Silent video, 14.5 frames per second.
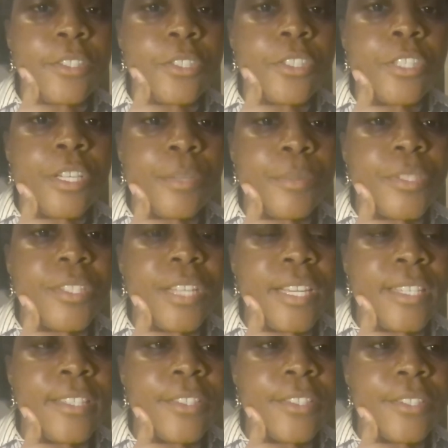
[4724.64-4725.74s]
some
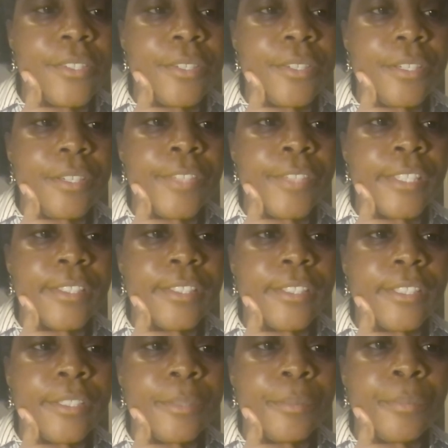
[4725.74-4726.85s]
signs of that
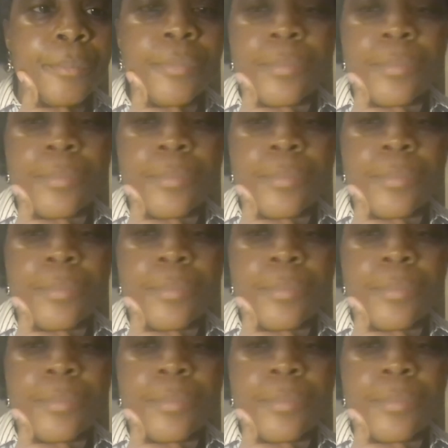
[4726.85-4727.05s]
theme.